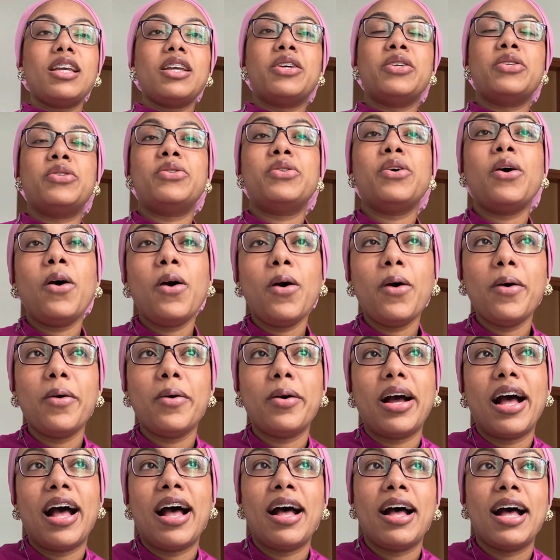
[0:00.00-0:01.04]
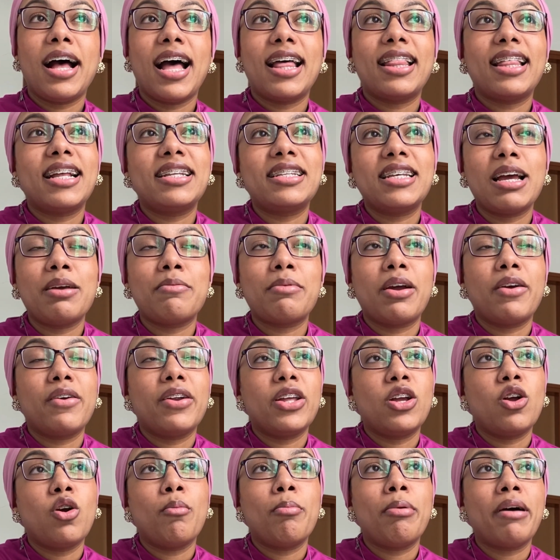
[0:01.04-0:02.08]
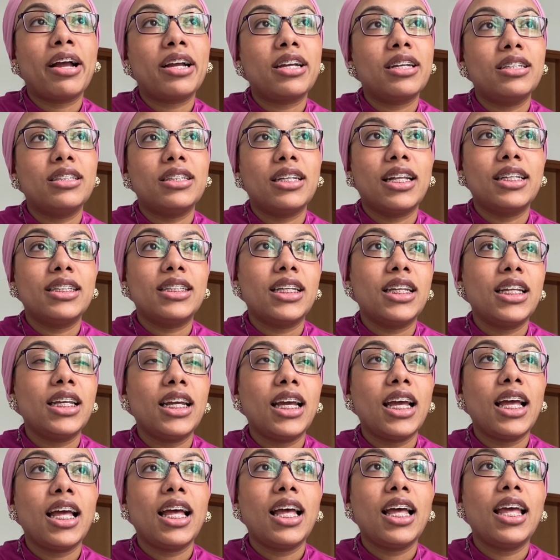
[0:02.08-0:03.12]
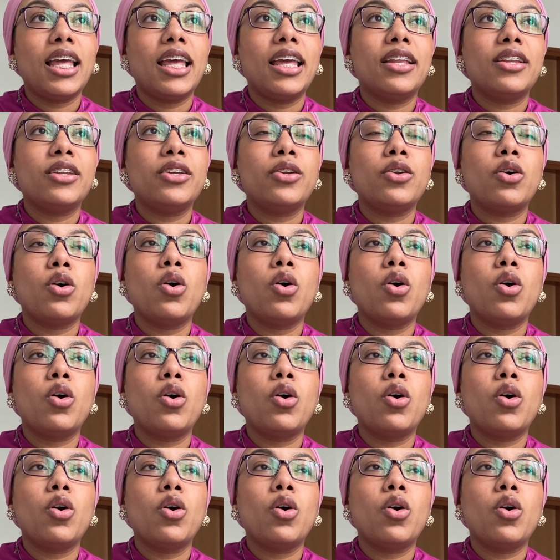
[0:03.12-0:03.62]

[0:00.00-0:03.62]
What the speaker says: So at that time, I already go back in Tanzania, and,